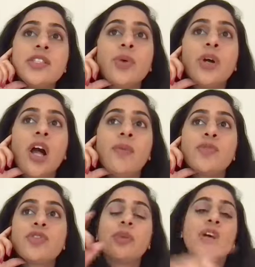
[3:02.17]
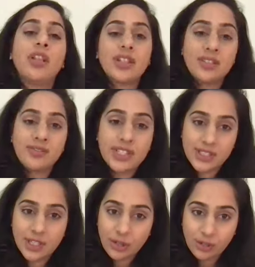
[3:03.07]
is what comes from a
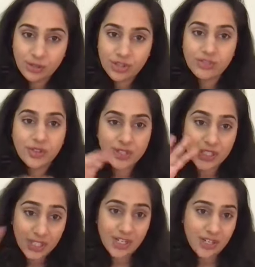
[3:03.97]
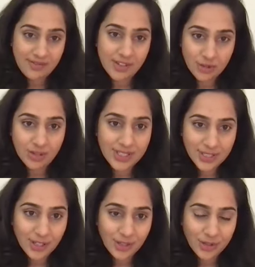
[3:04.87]
collectivistic culture versus an
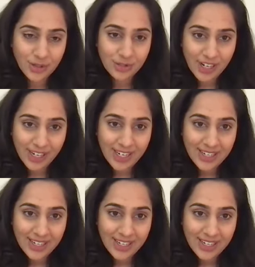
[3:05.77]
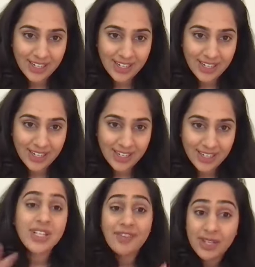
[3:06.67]
individualistic culture right
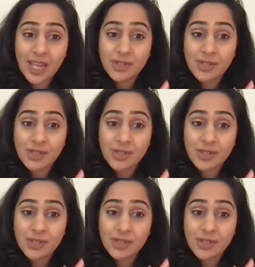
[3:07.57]
That's because true.